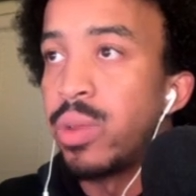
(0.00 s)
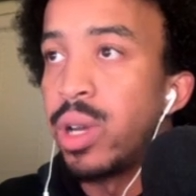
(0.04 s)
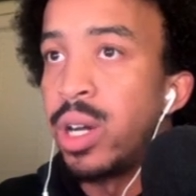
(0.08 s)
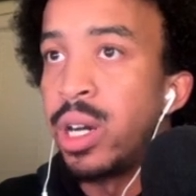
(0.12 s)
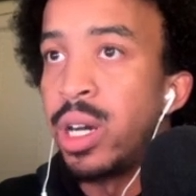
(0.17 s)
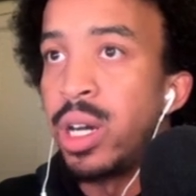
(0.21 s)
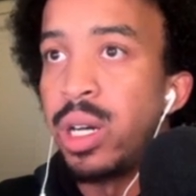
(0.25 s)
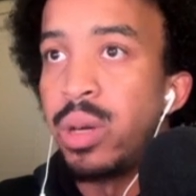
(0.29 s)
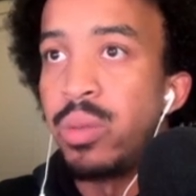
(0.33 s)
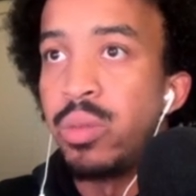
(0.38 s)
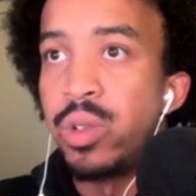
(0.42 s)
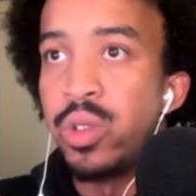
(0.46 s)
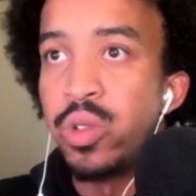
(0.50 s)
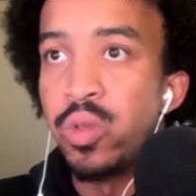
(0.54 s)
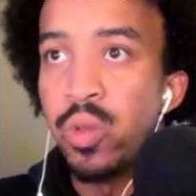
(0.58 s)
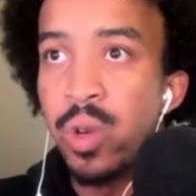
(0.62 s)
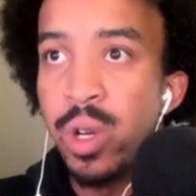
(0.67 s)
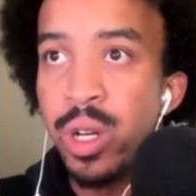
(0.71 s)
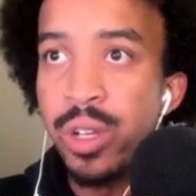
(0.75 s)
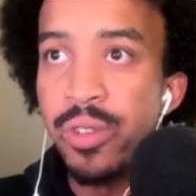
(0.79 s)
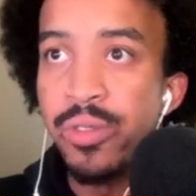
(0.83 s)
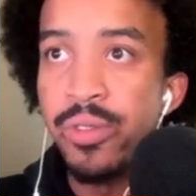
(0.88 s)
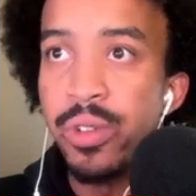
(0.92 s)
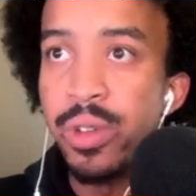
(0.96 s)
was running
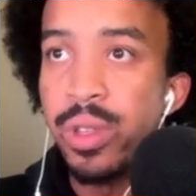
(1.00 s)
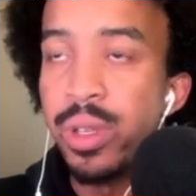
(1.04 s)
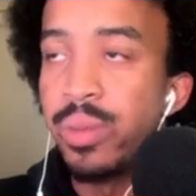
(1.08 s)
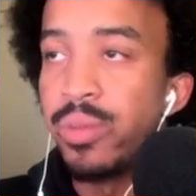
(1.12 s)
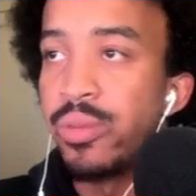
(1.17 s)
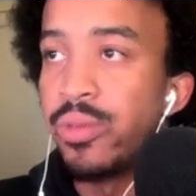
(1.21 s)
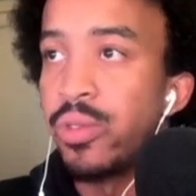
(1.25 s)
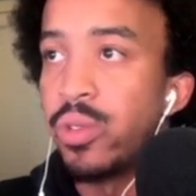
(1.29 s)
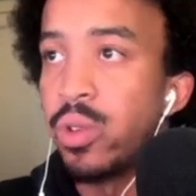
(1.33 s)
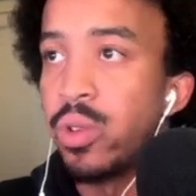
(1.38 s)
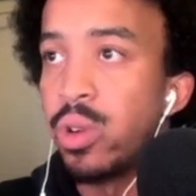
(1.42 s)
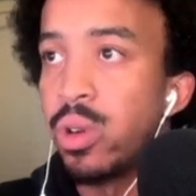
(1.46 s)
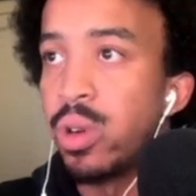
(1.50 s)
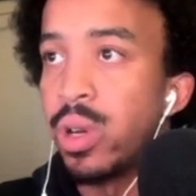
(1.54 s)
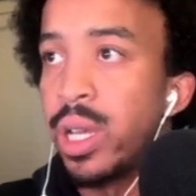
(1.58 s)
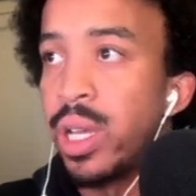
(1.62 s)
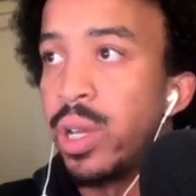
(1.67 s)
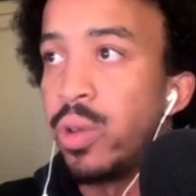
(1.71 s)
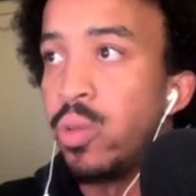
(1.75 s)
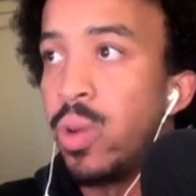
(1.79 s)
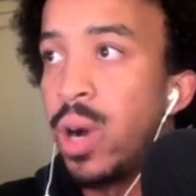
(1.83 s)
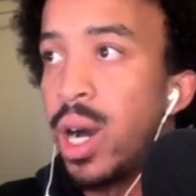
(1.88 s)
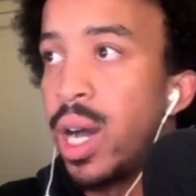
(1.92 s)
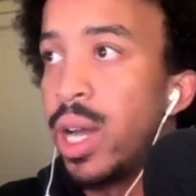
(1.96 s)
for them for a
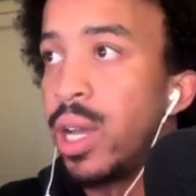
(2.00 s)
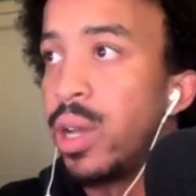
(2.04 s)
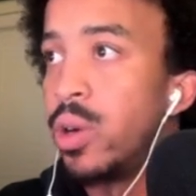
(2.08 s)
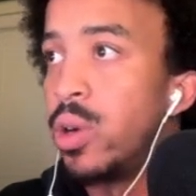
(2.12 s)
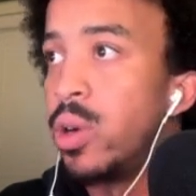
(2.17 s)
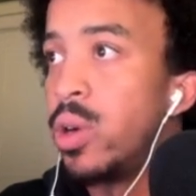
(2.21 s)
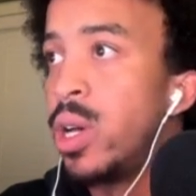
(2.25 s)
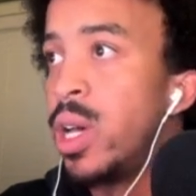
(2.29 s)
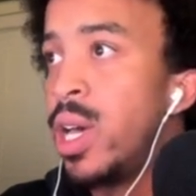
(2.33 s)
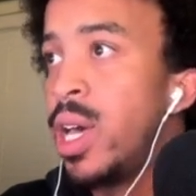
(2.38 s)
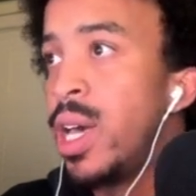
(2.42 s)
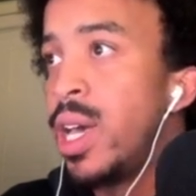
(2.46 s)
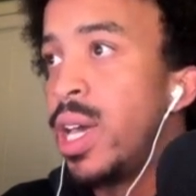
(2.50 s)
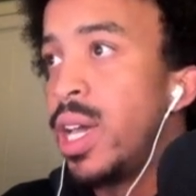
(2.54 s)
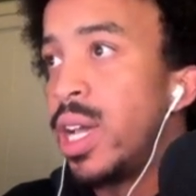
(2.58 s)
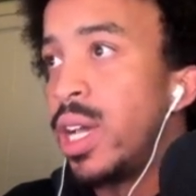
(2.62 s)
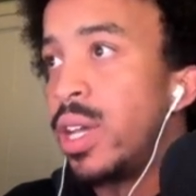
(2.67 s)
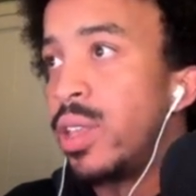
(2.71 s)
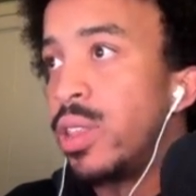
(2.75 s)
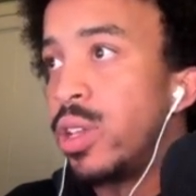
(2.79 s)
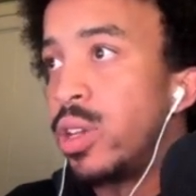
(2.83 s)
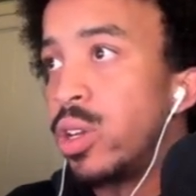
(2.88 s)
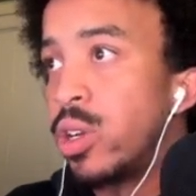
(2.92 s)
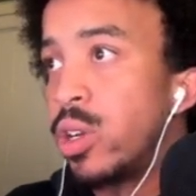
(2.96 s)
while, and
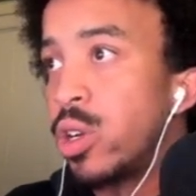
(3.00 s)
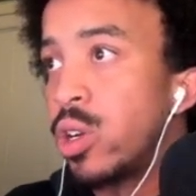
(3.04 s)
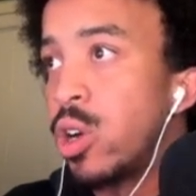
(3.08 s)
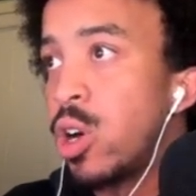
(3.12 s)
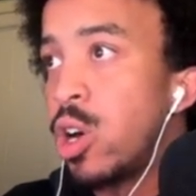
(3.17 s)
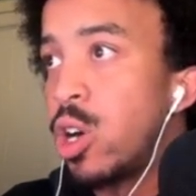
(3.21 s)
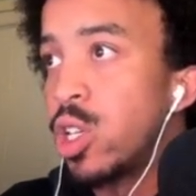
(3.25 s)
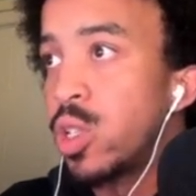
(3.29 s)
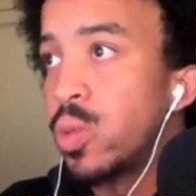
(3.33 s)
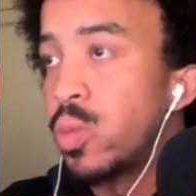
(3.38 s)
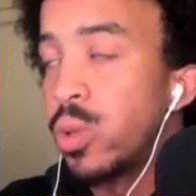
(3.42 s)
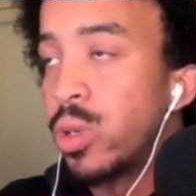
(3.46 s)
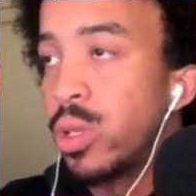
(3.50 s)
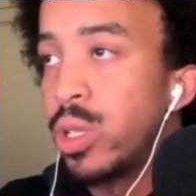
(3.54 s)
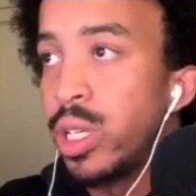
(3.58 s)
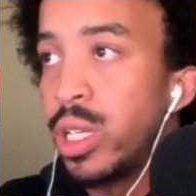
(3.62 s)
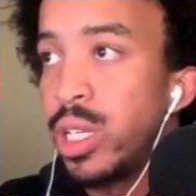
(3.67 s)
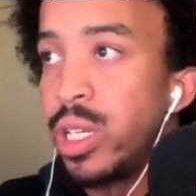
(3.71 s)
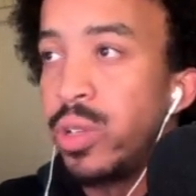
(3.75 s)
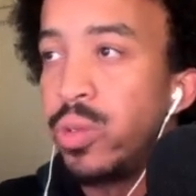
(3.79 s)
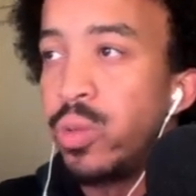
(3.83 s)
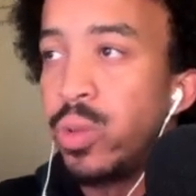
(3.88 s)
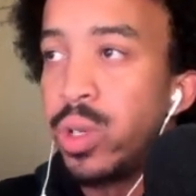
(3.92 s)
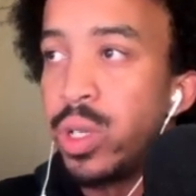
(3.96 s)
their cost per lead
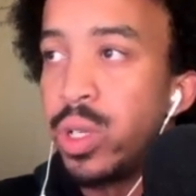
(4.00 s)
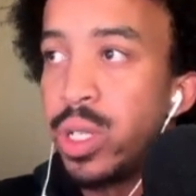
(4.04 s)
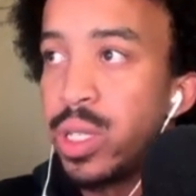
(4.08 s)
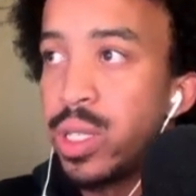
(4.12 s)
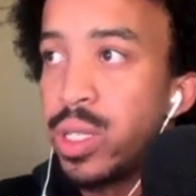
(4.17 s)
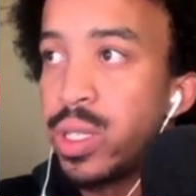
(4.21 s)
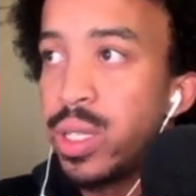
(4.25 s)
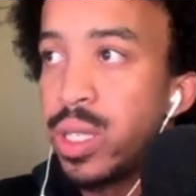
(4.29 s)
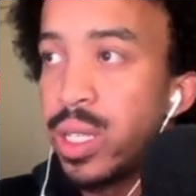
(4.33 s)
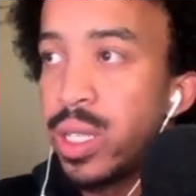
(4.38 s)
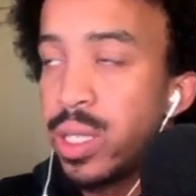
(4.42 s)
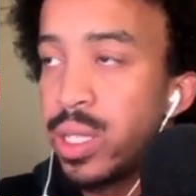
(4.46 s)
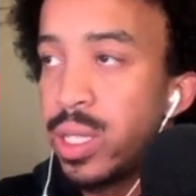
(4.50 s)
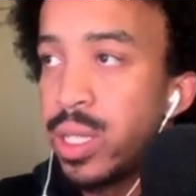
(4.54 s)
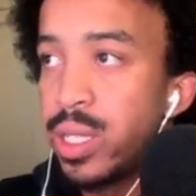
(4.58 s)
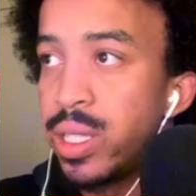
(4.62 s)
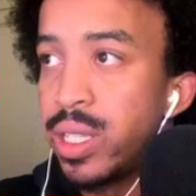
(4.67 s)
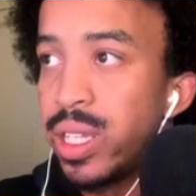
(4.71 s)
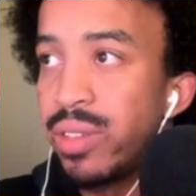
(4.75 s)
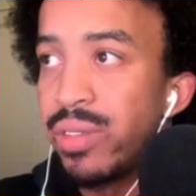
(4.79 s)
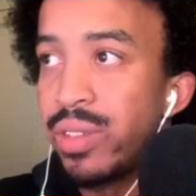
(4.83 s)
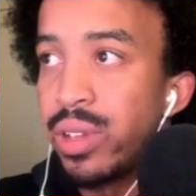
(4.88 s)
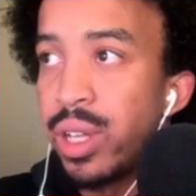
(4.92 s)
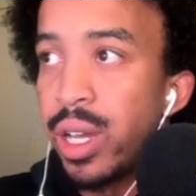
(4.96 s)
was
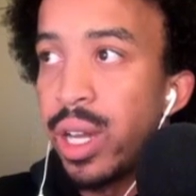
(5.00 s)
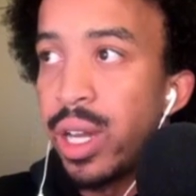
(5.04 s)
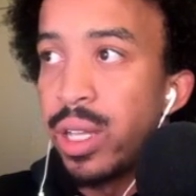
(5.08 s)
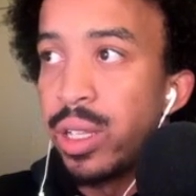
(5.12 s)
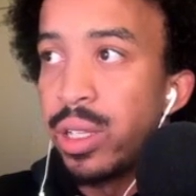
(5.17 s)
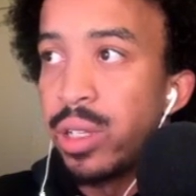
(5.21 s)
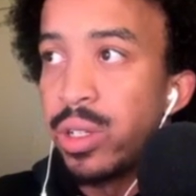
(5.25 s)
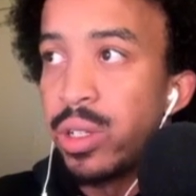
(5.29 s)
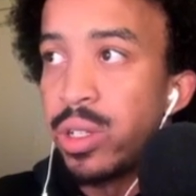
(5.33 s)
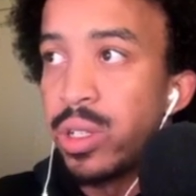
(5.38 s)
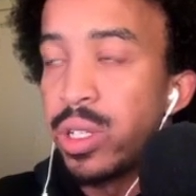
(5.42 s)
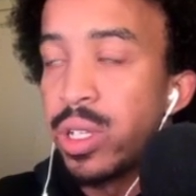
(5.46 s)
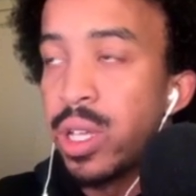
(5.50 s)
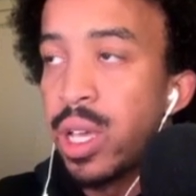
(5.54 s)
$67.